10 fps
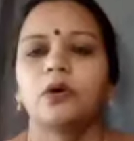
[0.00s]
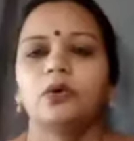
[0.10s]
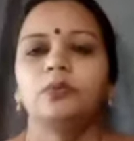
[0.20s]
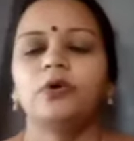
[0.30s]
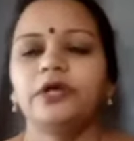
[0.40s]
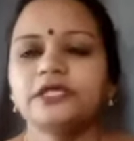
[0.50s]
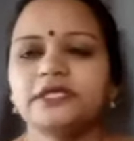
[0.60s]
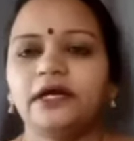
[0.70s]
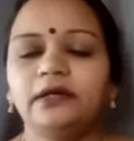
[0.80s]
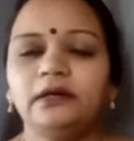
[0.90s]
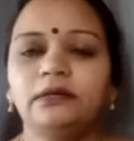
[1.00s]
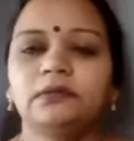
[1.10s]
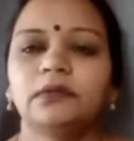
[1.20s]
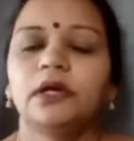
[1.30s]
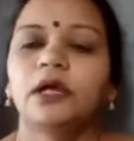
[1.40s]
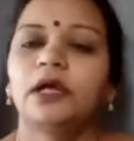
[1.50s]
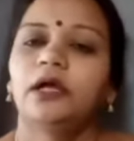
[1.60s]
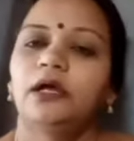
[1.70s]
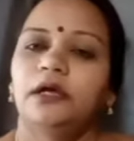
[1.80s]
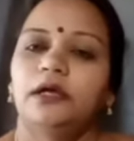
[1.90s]
Good morning, children.
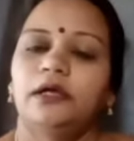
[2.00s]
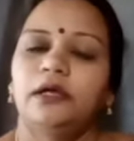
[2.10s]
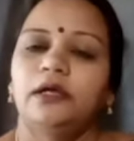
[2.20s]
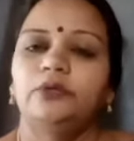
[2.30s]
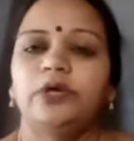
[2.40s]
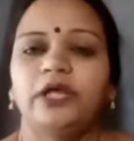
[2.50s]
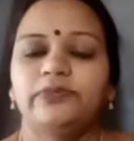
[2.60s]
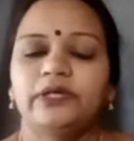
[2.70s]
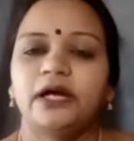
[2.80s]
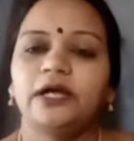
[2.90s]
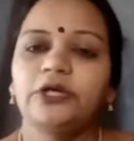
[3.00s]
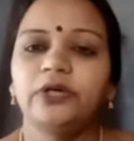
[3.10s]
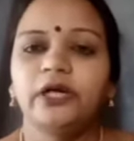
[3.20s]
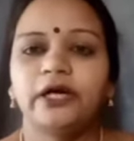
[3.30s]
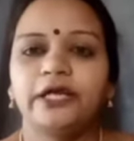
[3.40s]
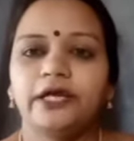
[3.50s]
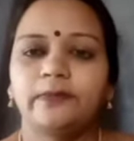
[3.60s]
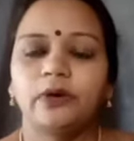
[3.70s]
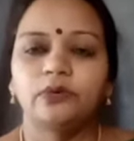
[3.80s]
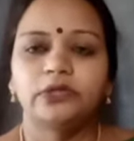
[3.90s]
Today we'll continue learning
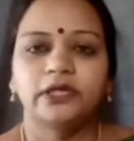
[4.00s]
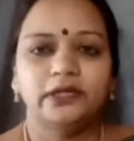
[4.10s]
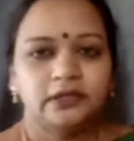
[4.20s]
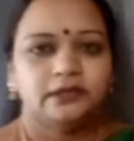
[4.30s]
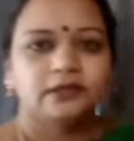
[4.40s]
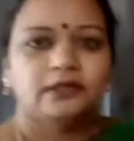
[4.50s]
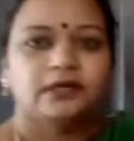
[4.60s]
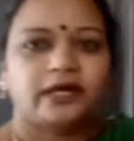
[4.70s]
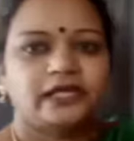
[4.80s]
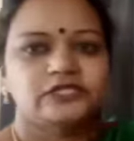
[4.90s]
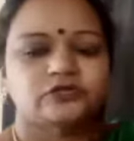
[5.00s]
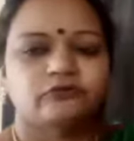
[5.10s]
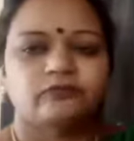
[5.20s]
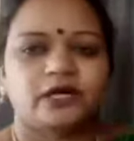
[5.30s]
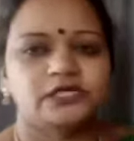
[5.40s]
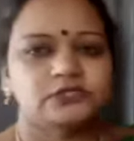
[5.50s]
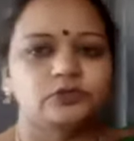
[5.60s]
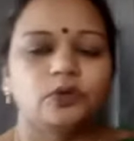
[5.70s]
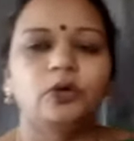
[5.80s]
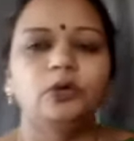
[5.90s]
about the kinds of plants.
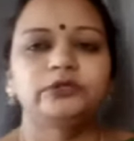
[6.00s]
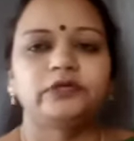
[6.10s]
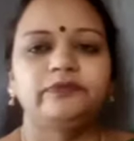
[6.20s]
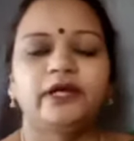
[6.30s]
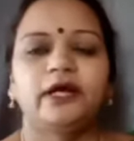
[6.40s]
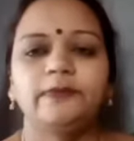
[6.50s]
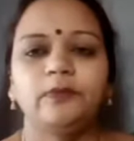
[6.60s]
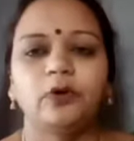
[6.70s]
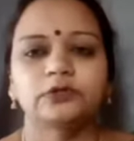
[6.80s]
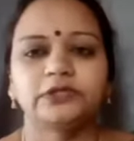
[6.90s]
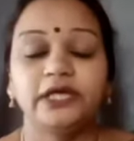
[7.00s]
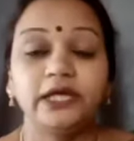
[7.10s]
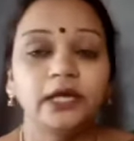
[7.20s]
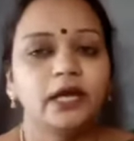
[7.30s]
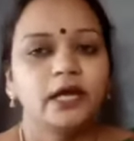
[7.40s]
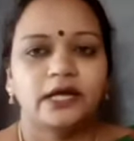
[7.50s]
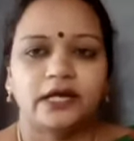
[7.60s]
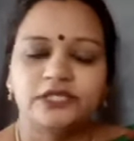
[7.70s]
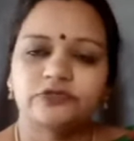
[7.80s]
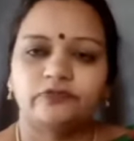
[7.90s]
You all know that we are learning block 3
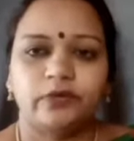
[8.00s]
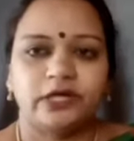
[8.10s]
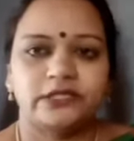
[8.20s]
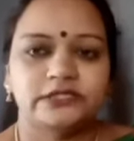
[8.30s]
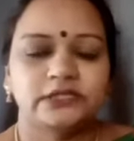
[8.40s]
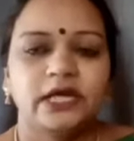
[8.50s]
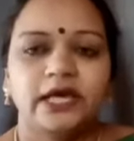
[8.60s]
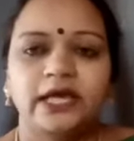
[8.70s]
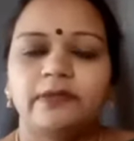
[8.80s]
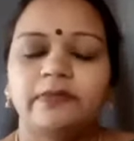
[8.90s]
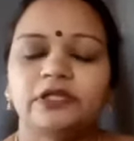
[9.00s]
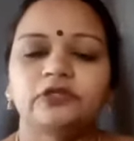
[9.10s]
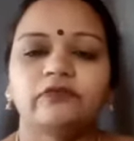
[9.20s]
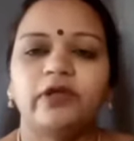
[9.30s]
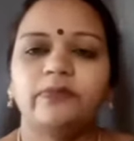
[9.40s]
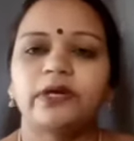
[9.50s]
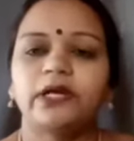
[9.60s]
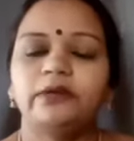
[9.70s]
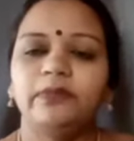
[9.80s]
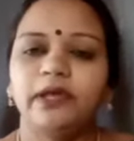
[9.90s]
kinds of plants. In the month of April
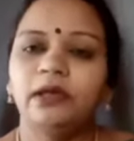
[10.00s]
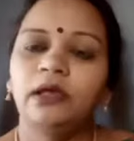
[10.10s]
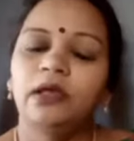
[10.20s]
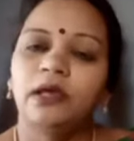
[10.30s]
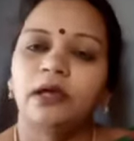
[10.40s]
and May,